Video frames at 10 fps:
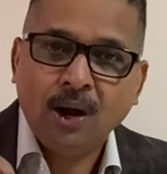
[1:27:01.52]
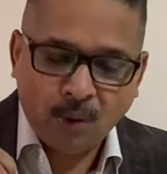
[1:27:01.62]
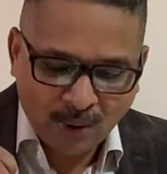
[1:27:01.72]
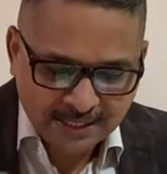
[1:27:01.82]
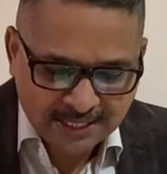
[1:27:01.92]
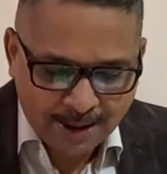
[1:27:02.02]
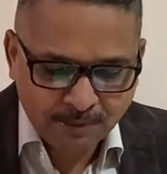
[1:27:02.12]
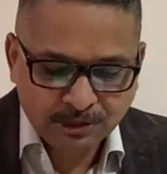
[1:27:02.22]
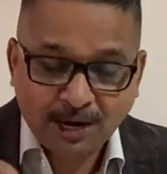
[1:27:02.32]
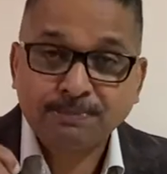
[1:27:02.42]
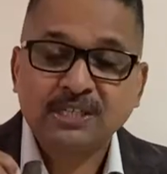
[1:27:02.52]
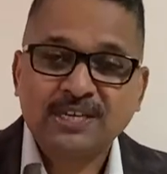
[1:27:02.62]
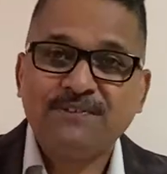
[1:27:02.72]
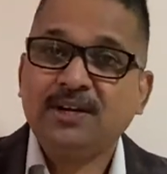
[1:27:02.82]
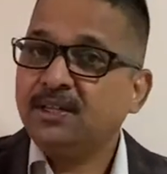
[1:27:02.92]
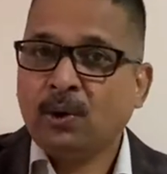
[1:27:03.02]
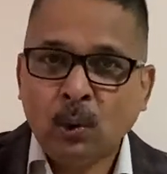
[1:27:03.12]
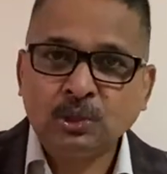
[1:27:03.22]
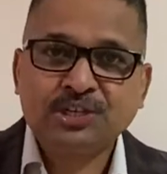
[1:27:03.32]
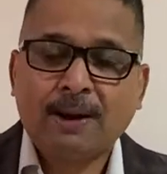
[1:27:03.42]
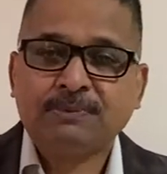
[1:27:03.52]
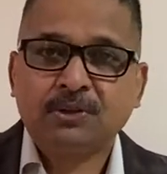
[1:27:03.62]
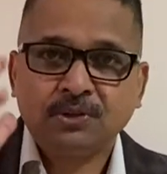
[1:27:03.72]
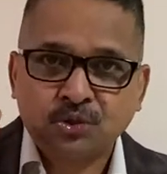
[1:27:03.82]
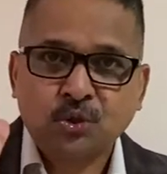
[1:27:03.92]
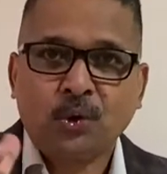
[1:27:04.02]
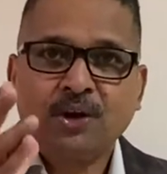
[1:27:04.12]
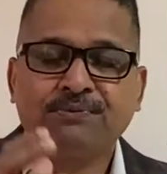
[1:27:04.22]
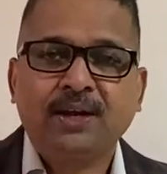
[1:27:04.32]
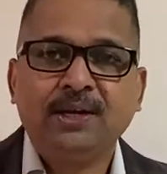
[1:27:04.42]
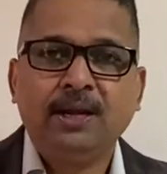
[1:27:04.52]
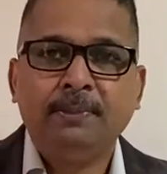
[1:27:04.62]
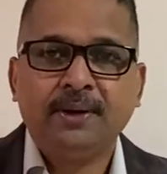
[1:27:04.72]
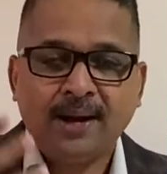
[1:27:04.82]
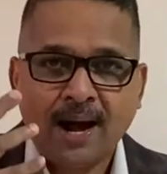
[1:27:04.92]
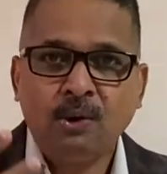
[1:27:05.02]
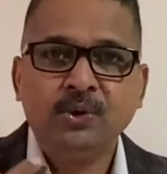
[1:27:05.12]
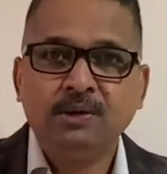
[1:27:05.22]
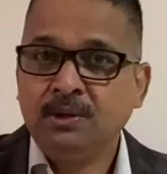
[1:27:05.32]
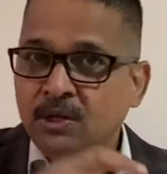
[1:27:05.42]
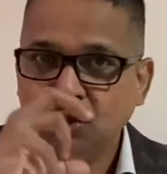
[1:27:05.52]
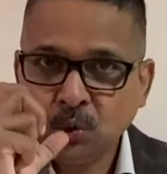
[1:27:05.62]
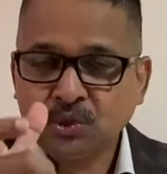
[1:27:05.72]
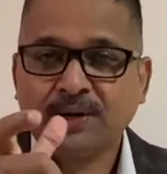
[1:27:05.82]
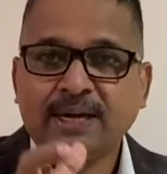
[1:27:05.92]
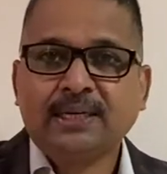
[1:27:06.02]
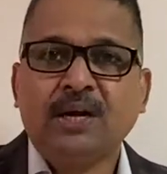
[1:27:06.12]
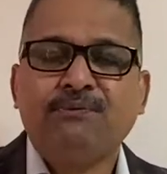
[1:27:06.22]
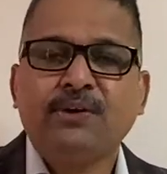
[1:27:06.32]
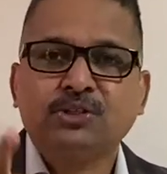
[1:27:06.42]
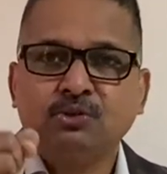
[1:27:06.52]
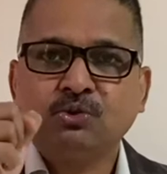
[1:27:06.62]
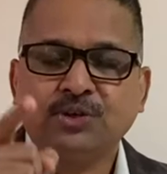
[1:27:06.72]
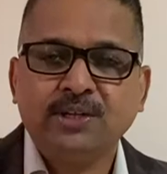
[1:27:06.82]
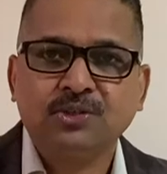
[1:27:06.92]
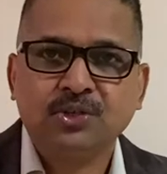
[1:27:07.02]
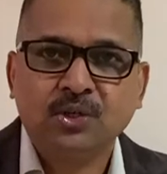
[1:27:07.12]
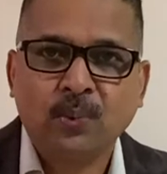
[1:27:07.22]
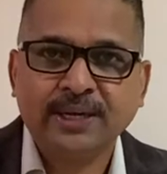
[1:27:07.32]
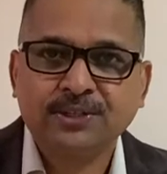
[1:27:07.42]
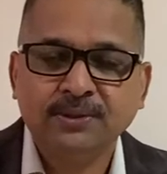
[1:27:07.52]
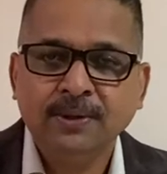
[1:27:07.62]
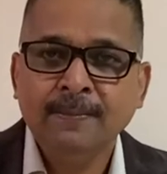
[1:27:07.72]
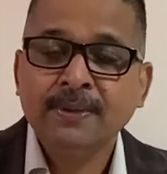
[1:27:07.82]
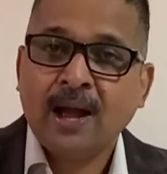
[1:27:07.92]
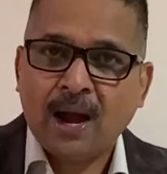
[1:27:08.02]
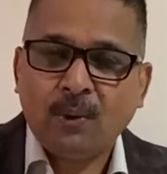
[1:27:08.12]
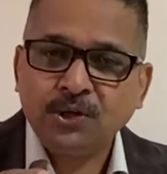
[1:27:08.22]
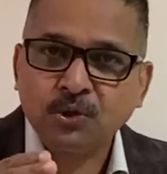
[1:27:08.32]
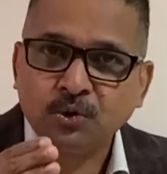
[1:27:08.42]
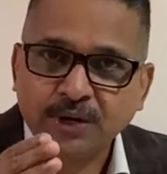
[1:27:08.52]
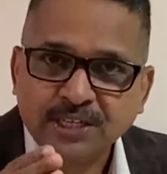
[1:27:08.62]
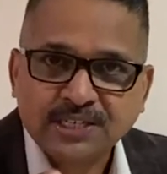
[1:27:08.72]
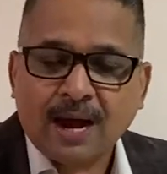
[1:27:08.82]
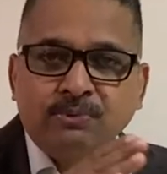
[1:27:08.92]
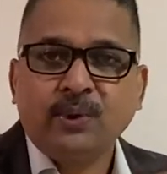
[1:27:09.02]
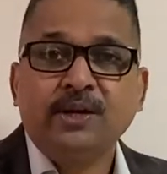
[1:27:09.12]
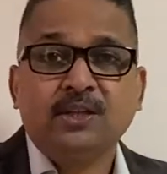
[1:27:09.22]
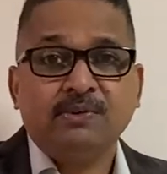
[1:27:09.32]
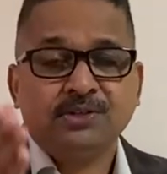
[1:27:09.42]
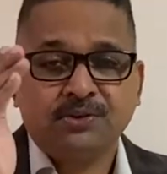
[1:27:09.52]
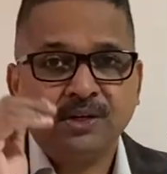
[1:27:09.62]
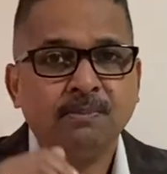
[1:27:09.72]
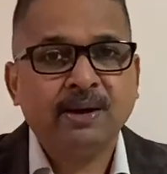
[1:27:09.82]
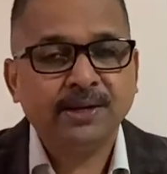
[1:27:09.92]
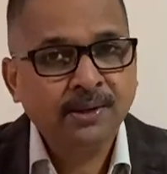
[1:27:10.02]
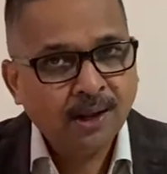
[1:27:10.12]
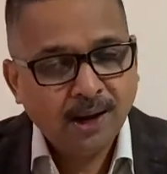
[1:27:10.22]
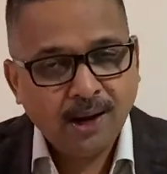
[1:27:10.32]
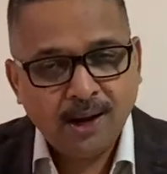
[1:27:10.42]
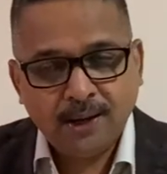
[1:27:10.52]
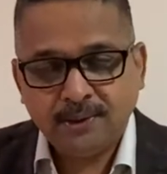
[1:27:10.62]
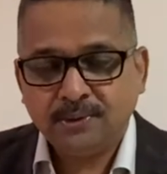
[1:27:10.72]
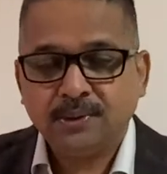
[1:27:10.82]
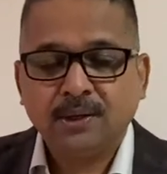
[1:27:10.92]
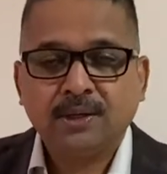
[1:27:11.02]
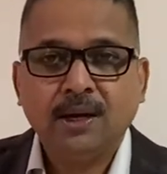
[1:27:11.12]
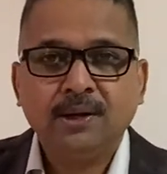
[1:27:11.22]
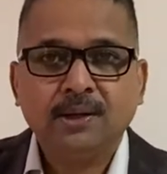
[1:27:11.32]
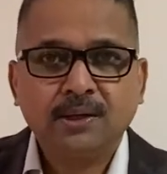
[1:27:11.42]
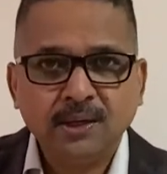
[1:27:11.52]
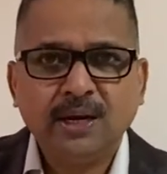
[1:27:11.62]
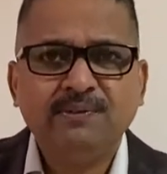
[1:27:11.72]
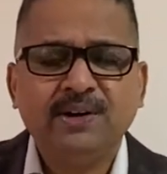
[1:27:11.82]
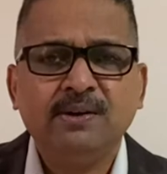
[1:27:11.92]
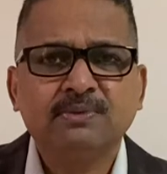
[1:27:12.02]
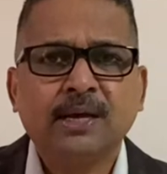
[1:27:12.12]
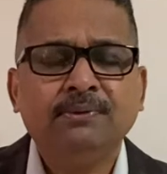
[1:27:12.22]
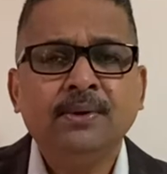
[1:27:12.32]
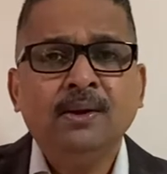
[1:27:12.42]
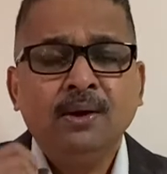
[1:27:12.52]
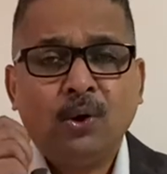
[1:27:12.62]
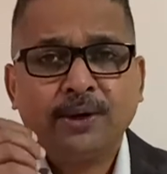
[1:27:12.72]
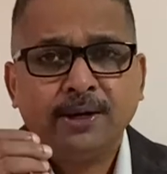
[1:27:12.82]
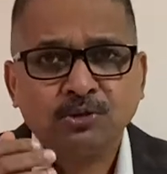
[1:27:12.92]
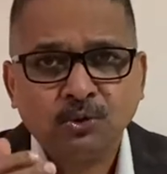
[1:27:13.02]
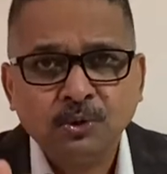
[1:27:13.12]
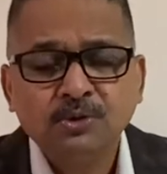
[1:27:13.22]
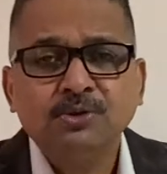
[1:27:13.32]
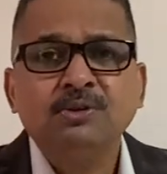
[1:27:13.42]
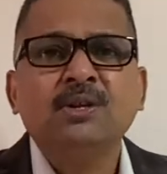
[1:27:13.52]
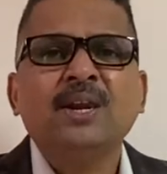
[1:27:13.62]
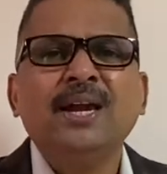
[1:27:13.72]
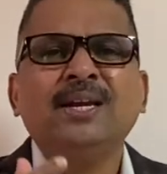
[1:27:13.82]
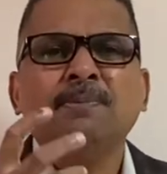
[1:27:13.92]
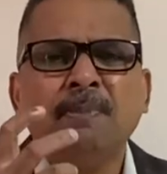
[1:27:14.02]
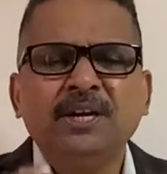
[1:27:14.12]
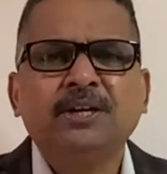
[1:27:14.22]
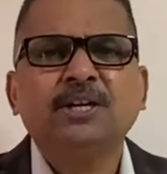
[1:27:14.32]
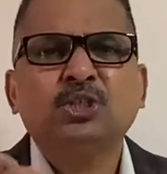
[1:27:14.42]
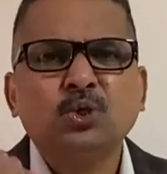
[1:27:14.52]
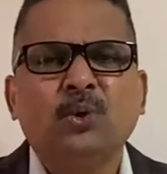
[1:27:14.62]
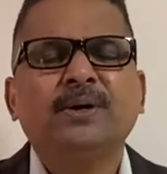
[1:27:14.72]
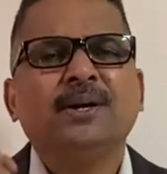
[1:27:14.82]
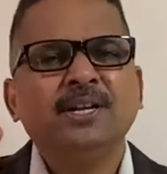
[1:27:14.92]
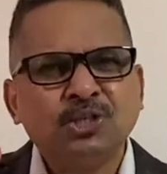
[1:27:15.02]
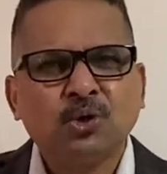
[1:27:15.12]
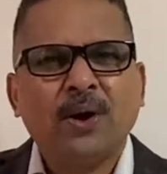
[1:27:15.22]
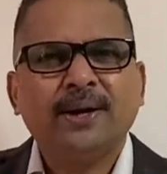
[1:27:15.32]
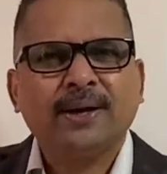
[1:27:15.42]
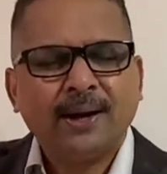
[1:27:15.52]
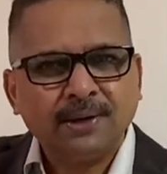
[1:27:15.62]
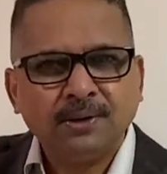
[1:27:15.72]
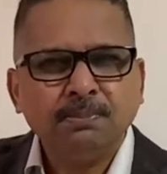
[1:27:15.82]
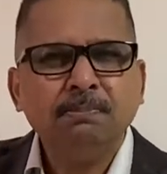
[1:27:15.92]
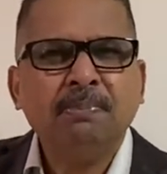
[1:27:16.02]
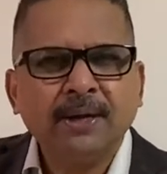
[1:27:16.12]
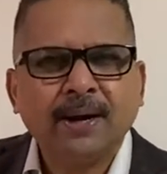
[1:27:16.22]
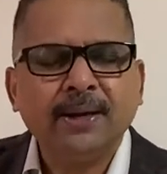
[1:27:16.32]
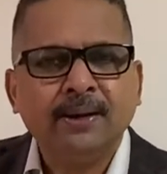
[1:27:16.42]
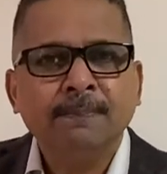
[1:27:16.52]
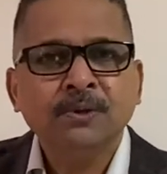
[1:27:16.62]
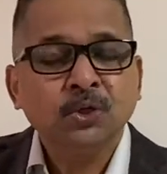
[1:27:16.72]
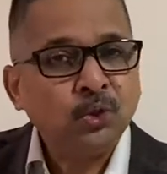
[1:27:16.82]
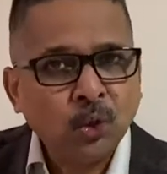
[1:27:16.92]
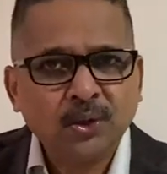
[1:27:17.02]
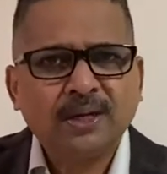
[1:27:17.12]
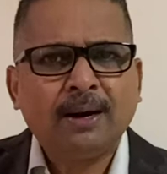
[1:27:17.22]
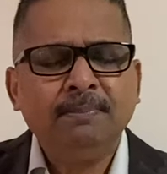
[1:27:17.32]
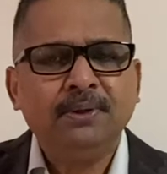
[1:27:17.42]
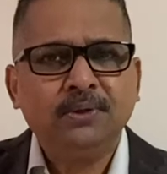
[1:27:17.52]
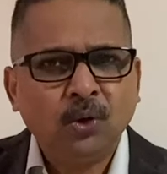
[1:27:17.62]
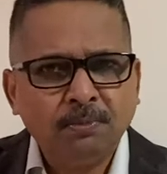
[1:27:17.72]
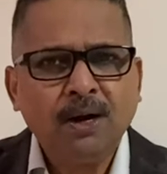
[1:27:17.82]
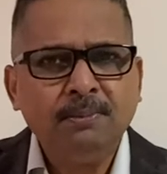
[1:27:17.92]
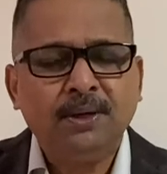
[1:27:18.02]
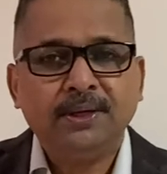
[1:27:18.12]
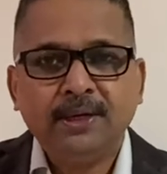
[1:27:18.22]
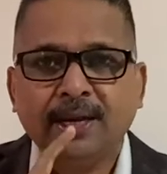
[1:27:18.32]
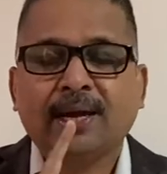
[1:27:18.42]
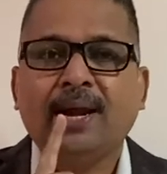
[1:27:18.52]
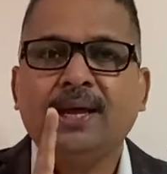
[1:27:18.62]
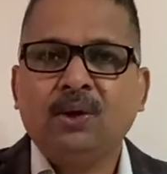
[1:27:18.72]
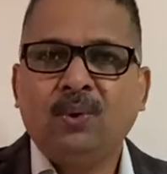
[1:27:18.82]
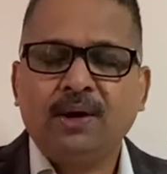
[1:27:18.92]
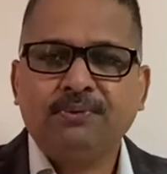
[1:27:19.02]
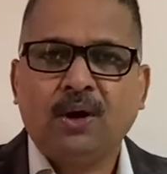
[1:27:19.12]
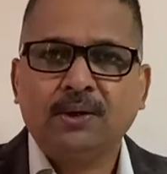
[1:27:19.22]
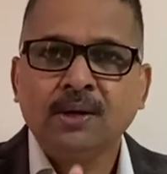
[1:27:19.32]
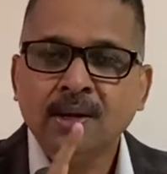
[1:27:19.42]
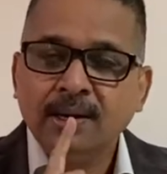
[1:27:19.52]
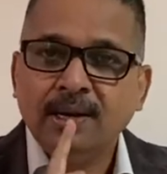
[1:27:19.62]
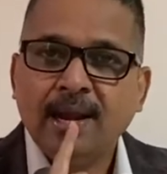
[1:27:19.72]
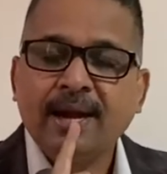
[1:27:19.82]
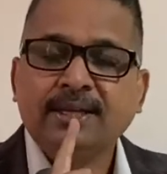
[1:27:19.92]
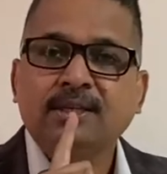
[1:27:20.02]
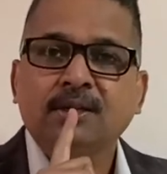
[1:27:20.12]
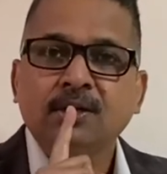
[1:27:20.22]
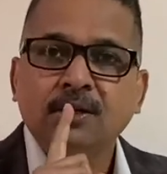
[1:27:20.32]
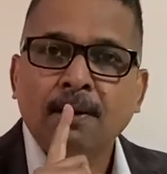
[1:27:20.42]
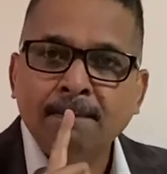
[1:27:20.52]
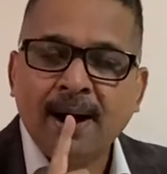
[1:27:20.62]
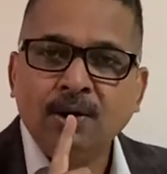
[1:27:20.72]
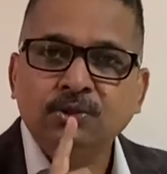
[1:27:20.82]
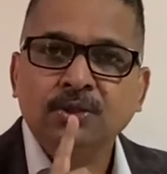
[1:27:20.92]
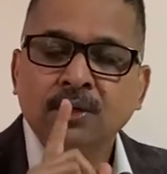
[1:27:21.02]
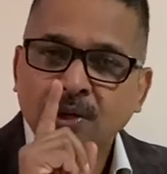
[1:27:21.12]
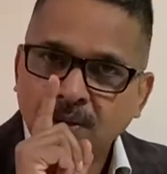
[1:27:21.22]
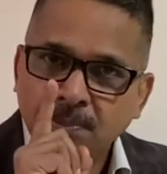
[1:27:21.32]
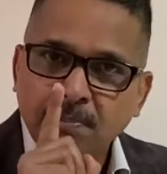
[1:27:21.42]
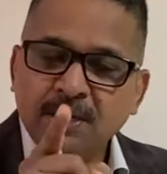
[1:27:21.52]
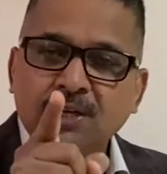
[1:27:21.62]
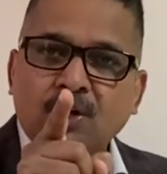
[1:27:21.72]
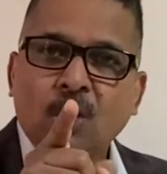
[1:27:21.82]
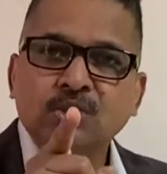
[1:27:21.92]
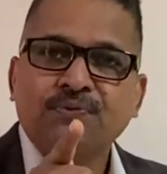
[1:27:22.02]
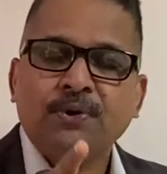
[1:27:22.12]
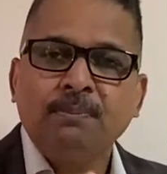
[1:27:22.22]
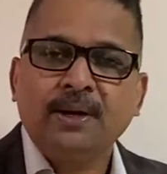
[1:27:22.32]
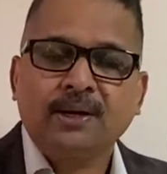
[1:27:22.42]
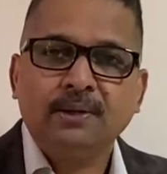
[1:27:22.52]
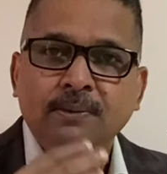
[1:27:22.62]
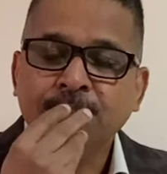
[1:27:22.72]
uh, 1 Samuel chapter 17, the whole chapter, the story of King David and how he used the right confession to change the situation. I want you to read Psalm 23, which is written by uh, King, King David himself. Okay, so read it, meditate, chew on it, enjoy it, and be ready. Don't grumble, don't murmur. Declare the word of God. Let your mouth be the cause of your miracle.